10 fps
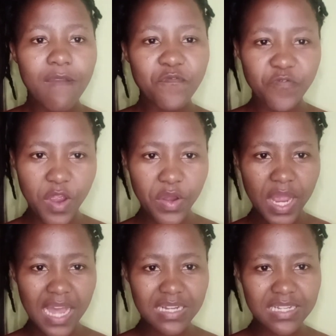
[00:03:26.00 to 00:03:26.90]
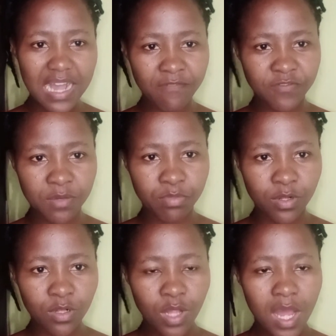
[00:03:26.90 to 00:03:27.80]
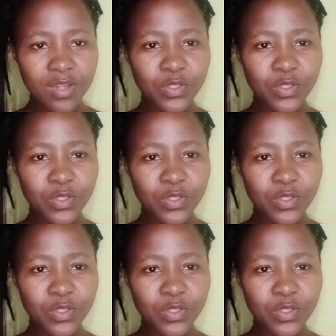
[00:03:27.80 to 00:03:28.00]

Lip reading: very uncomfortable